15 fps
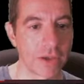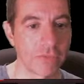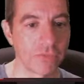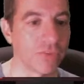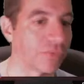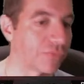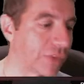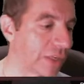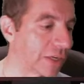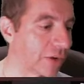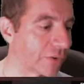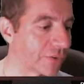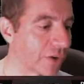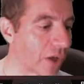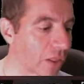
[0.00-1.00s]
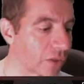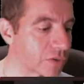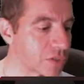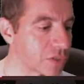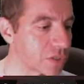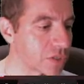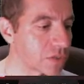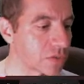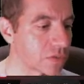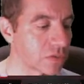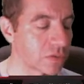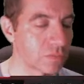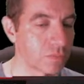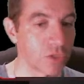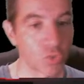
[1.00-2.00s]
$1,500
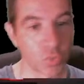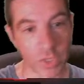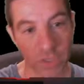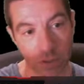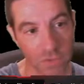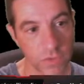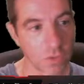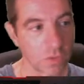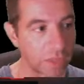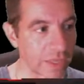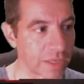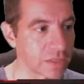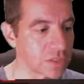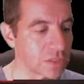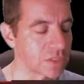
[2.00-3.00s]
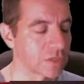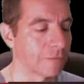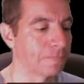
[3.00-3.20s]
between the two things.